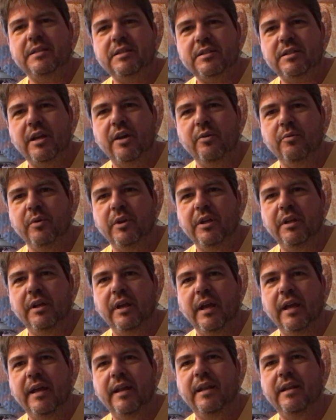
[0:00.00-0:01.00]

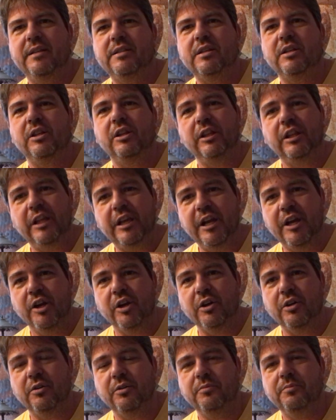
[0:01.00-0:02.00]
Sony, and it's
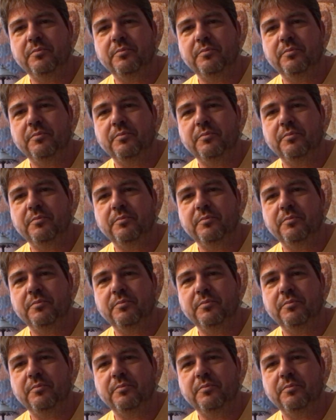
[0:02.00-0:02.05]
clear.